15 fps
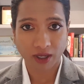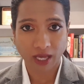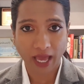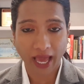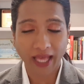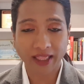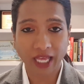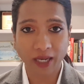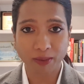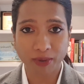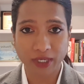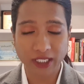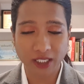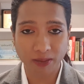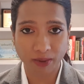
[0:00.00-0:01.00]
And that
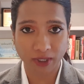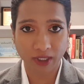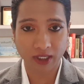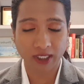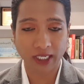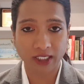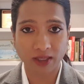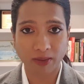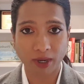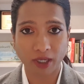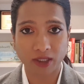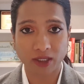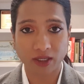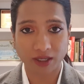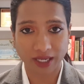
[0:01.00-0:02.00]
principle is
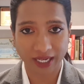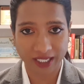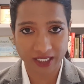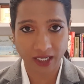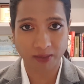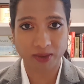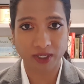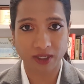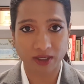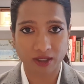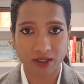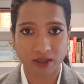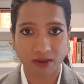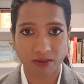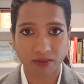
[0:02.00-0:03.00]
about
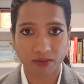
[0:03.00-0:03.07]
acceptance.